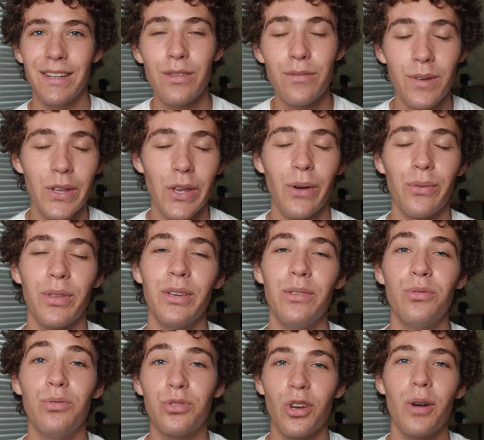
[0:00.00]
of the video. Thank
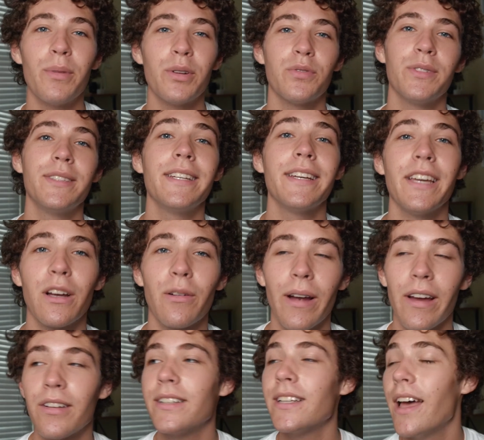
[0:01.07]
you so much for sticking
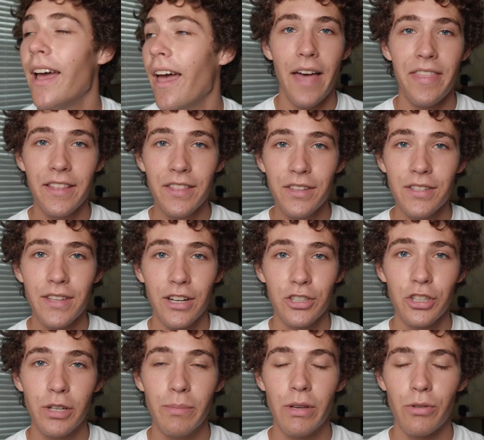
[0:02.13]
around. I think this is
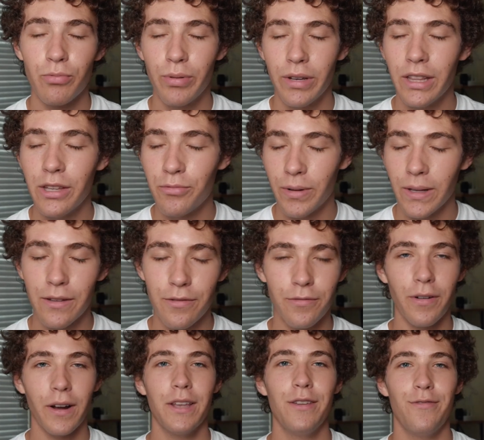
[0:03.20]
actually gonna be a really, really
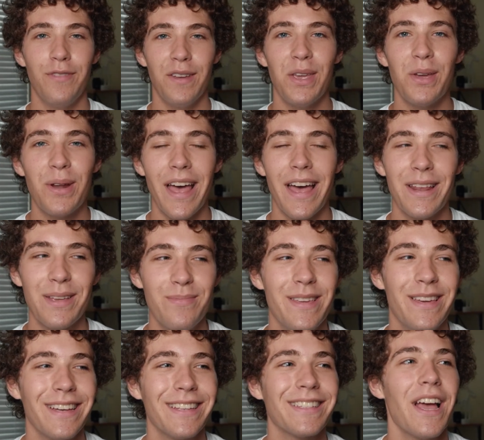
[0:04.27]
funny video to edit
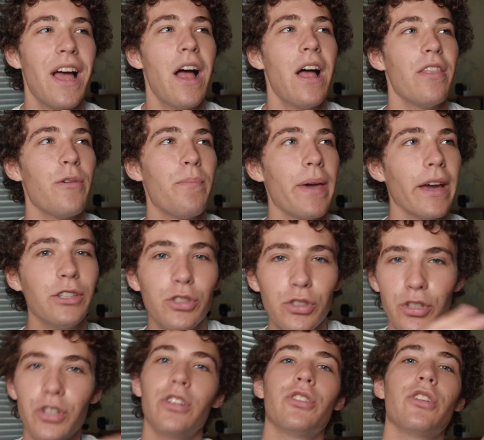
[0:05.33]
because the
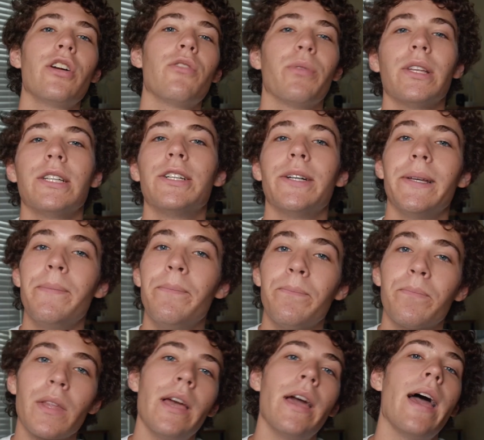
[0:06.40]
pictures are gonna turn out really good,
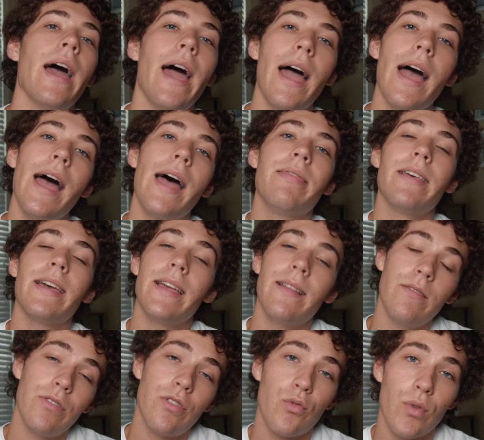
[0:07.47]
and
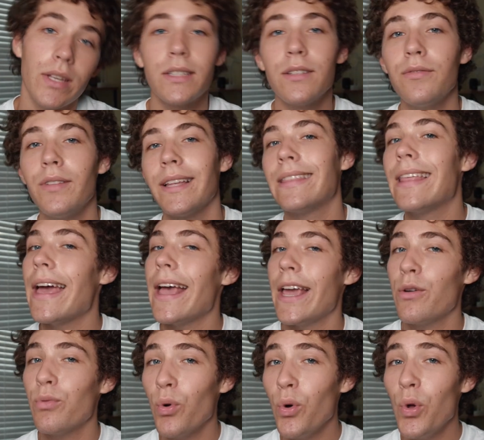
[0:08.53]
then the rest of like the
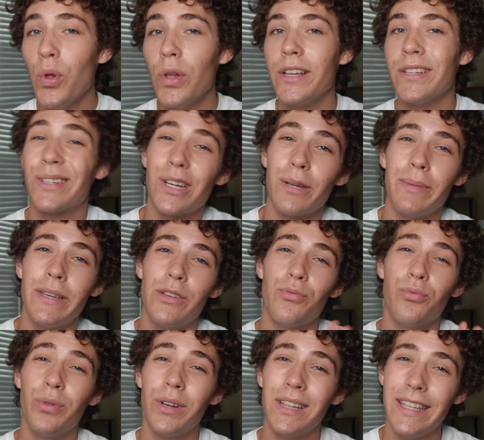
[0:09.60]
A-roll is gonna
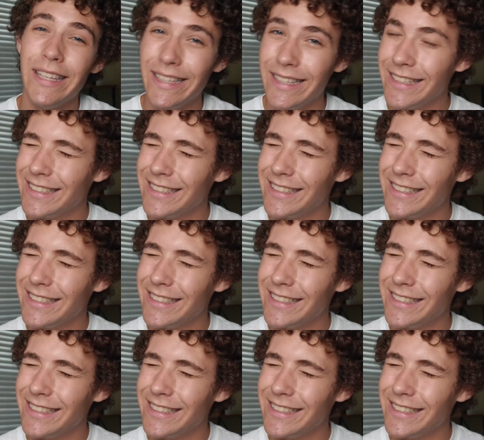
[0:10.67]
be really